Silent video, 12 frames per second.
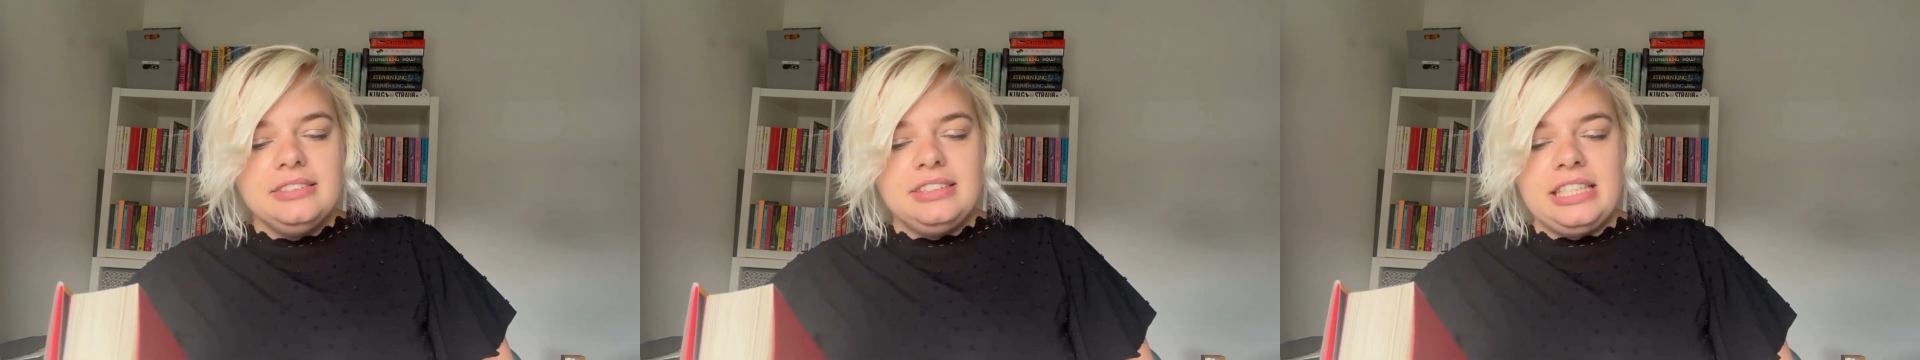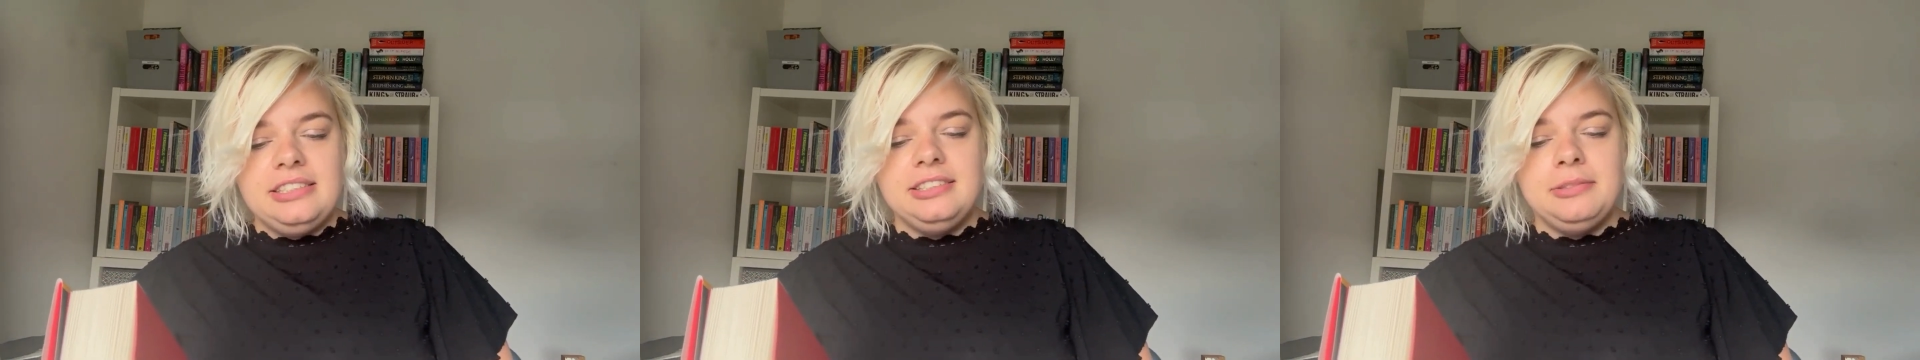
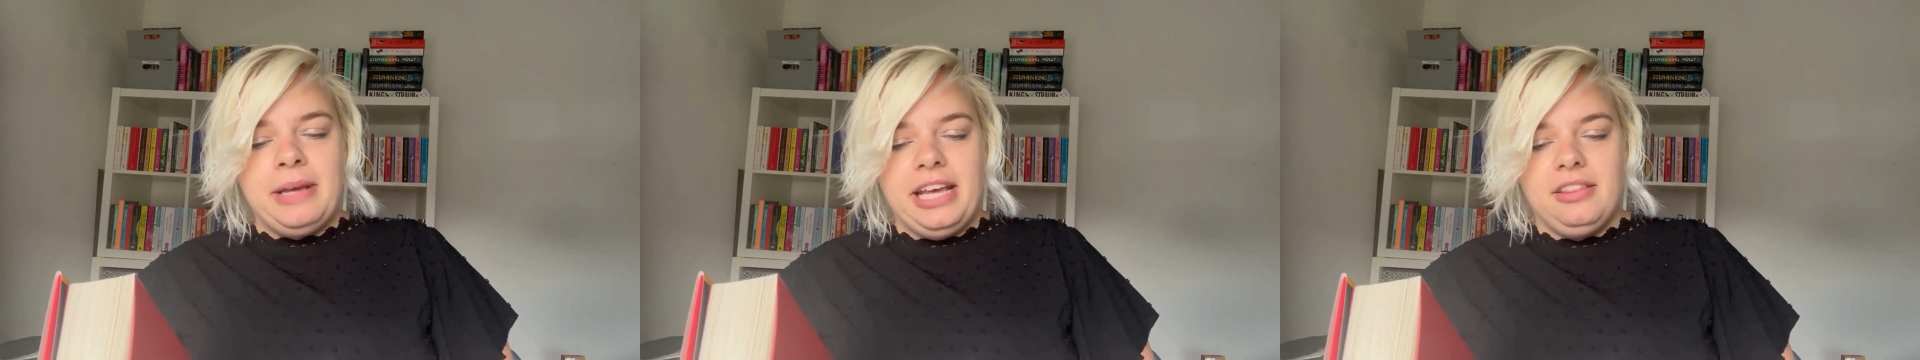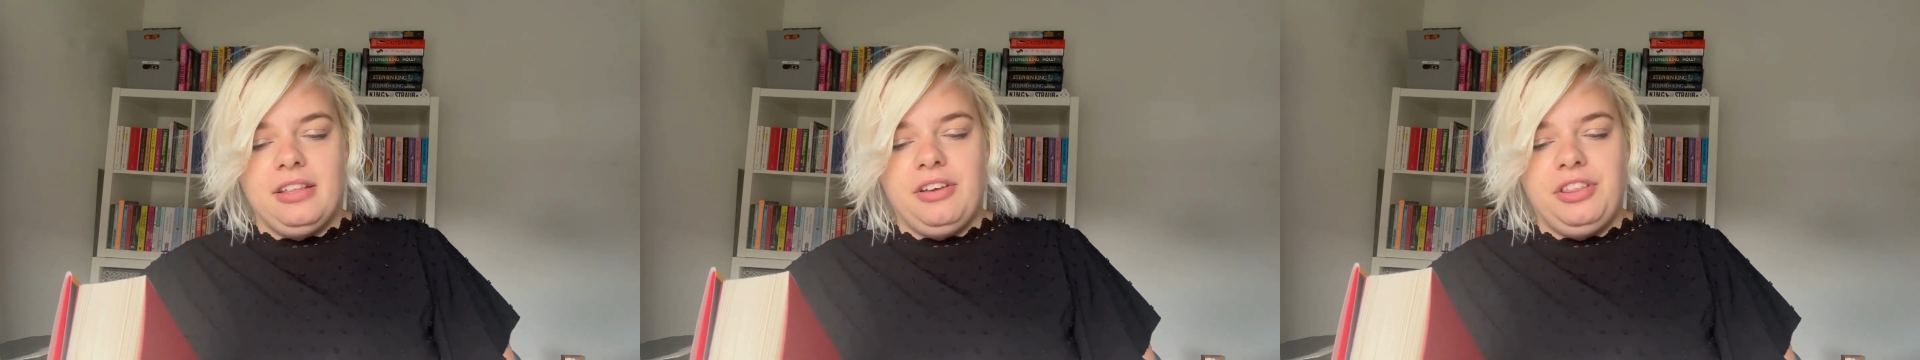Sadie
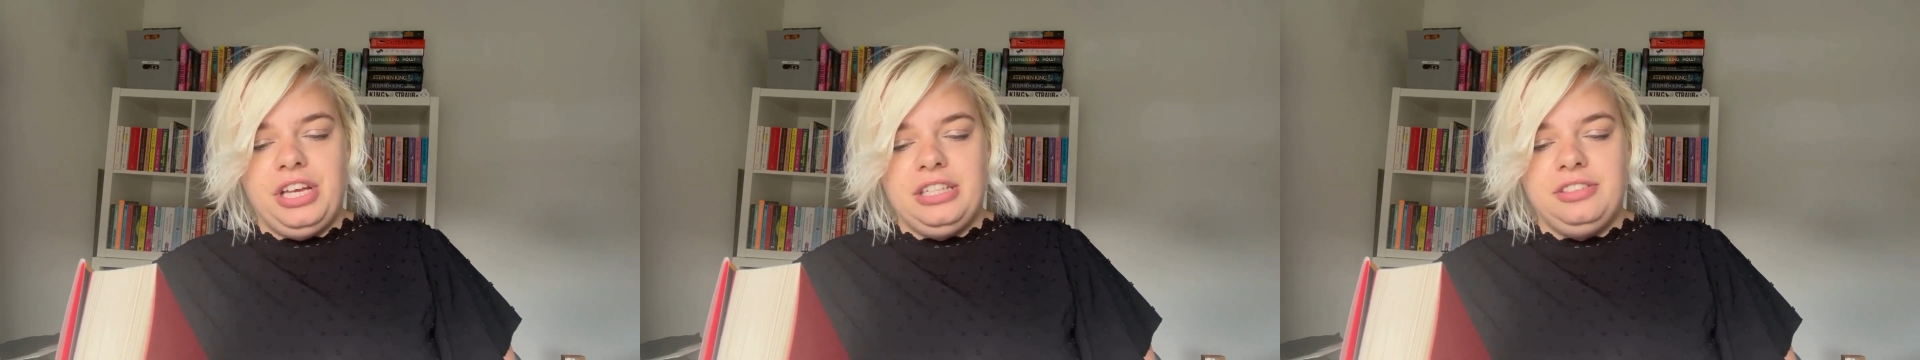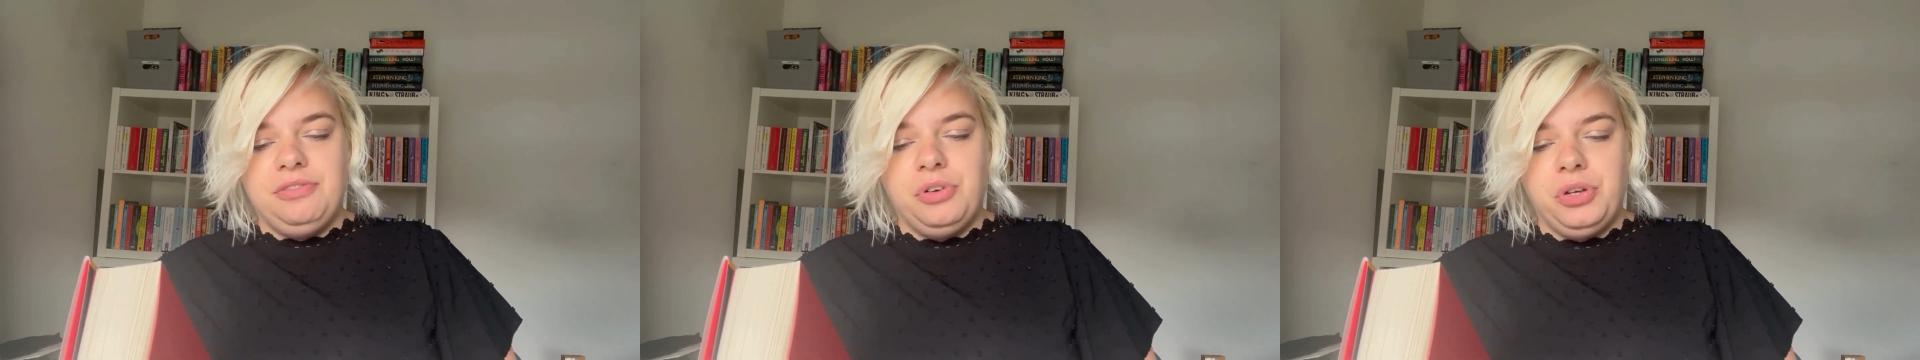Smith, a
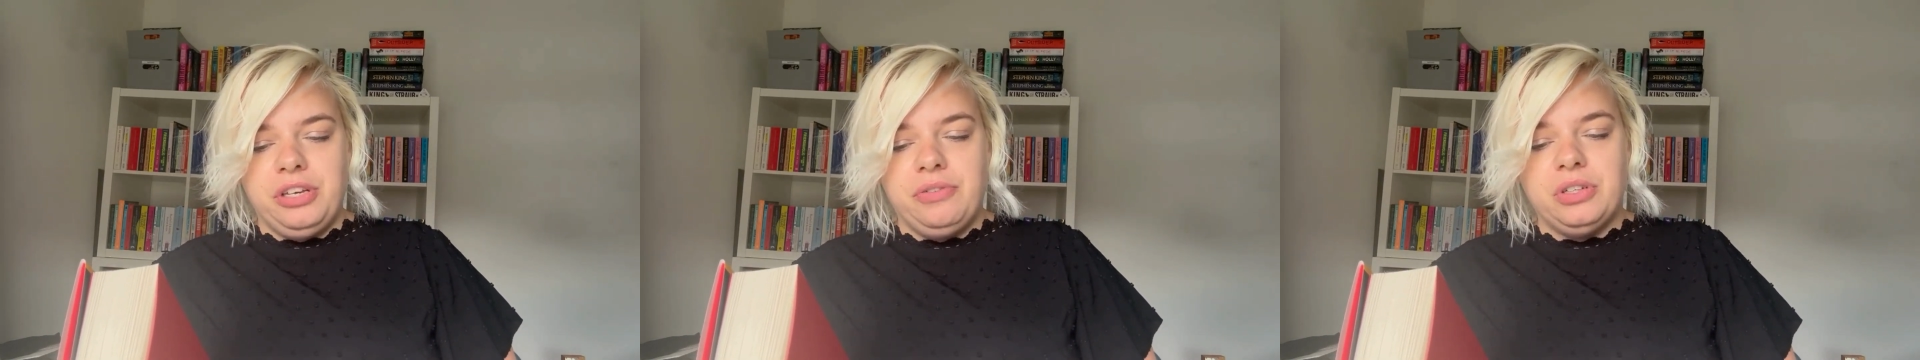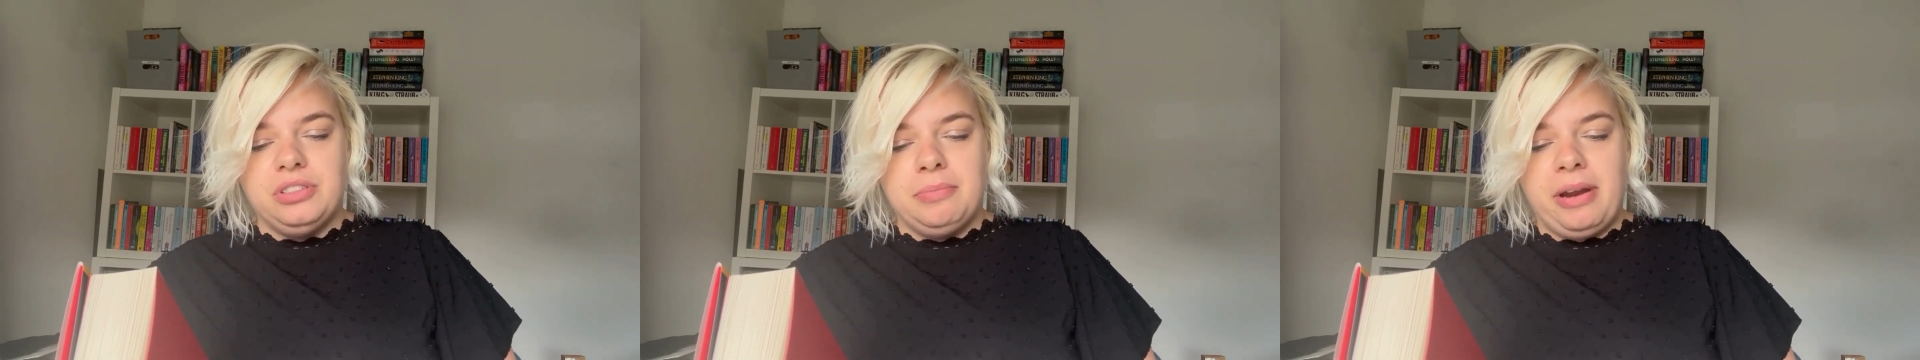
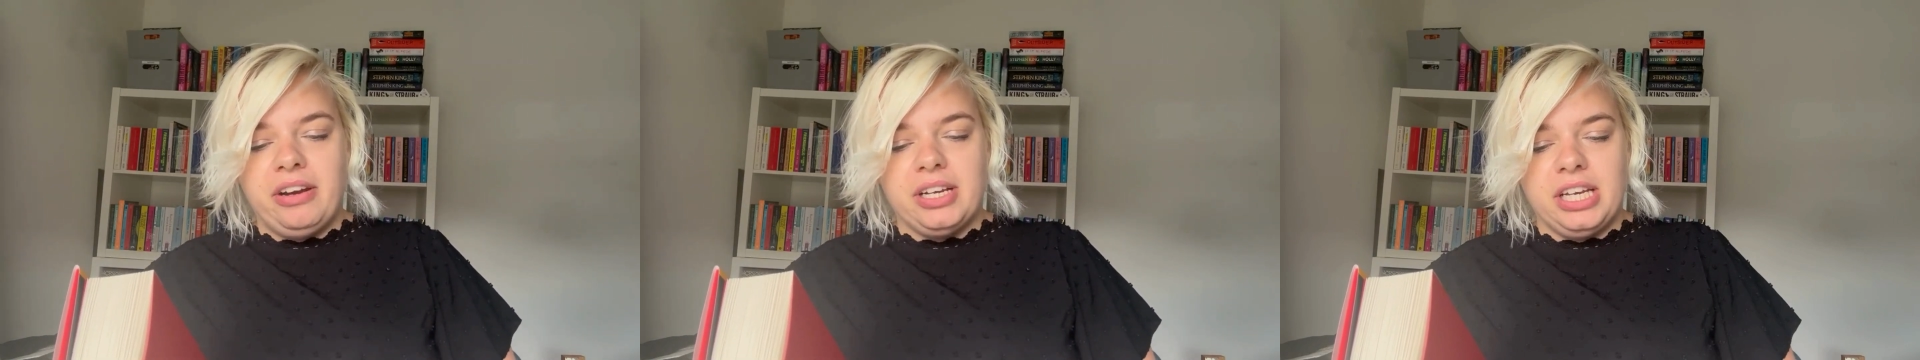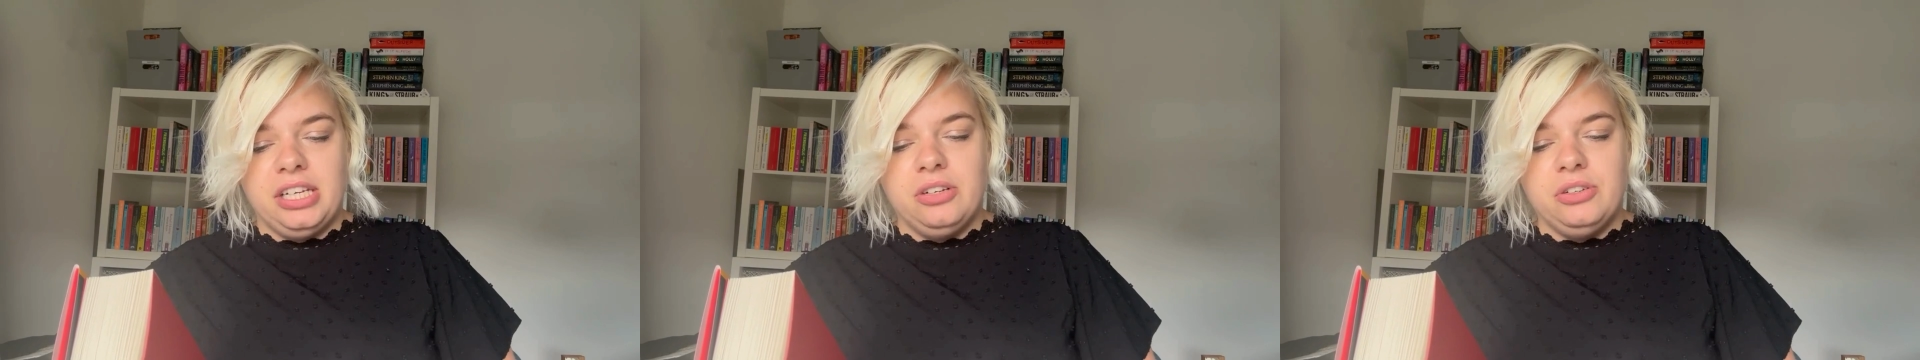34-year-old
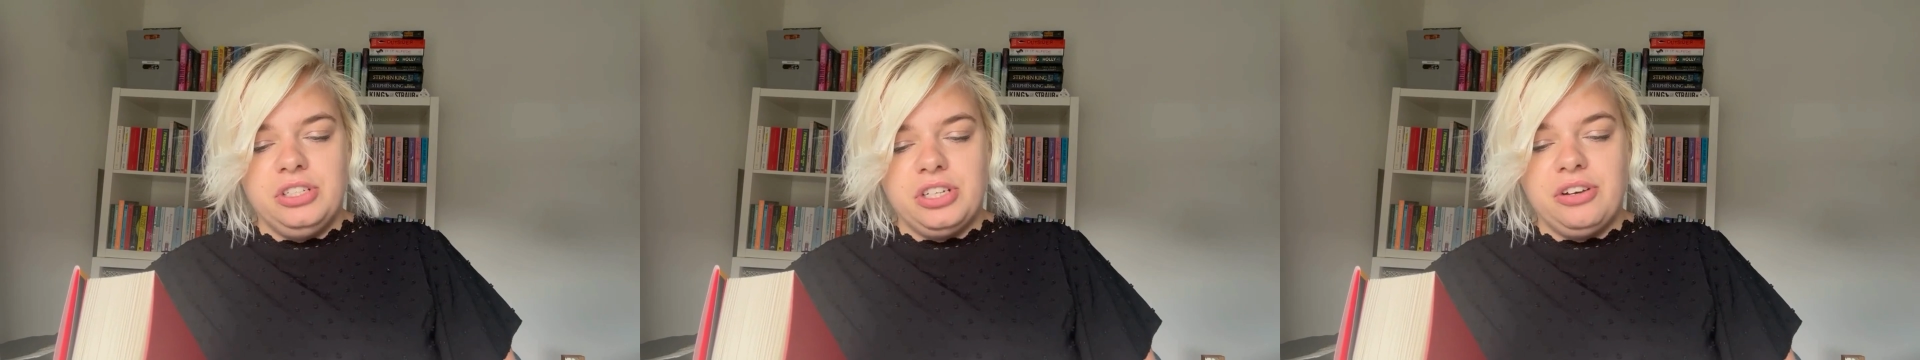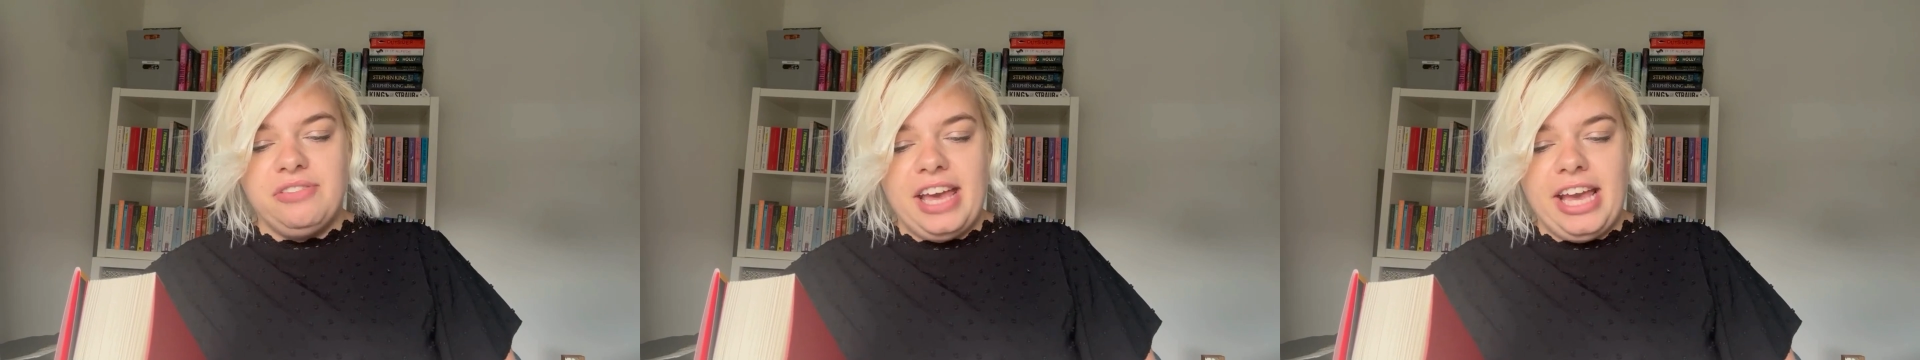American
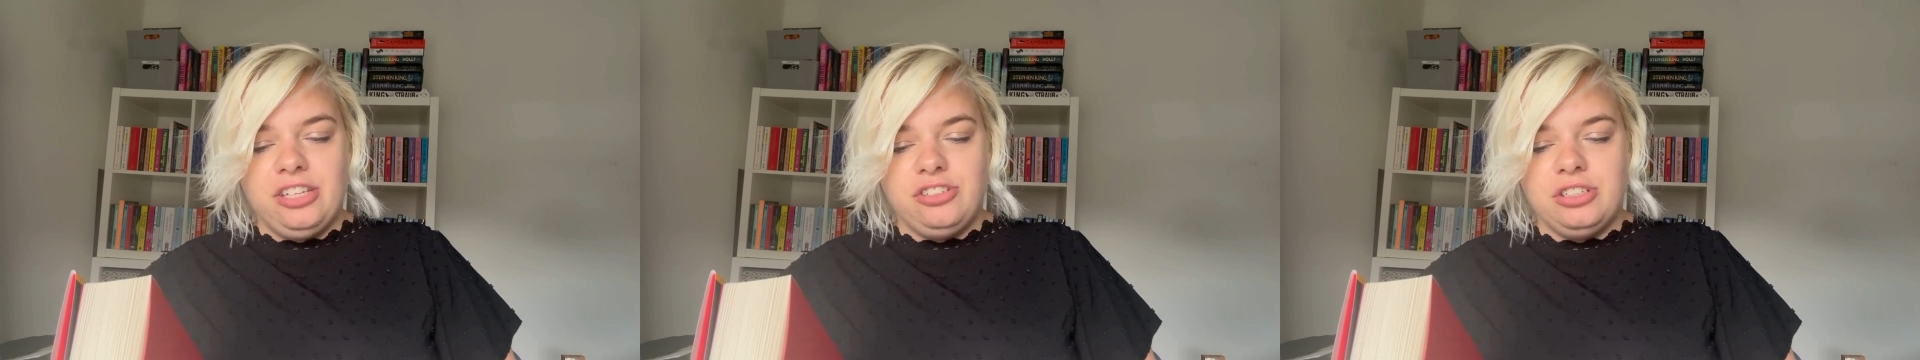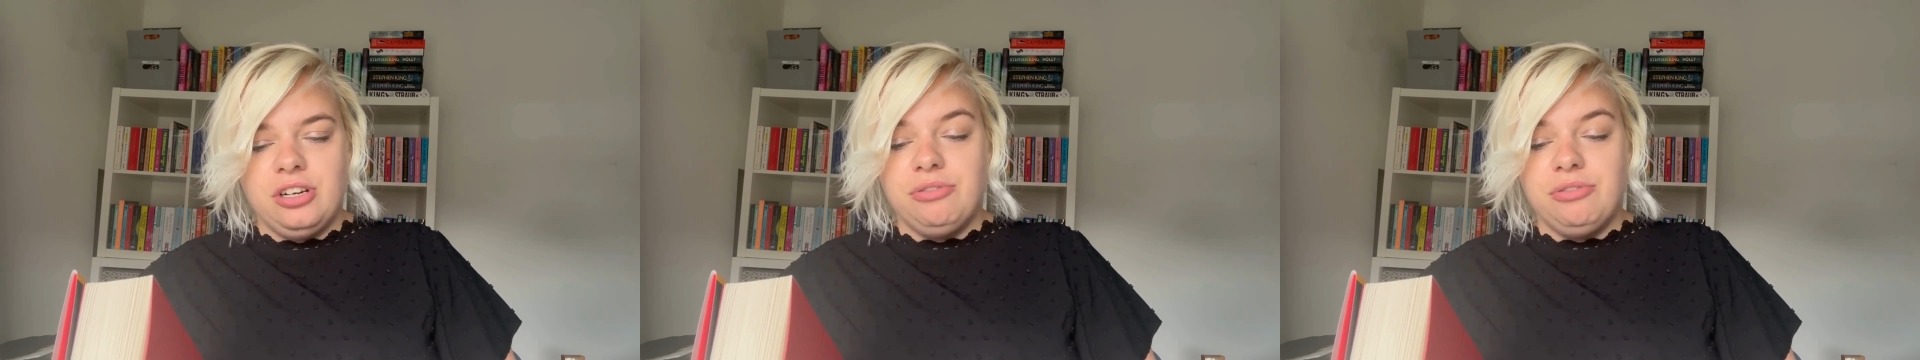undercover agent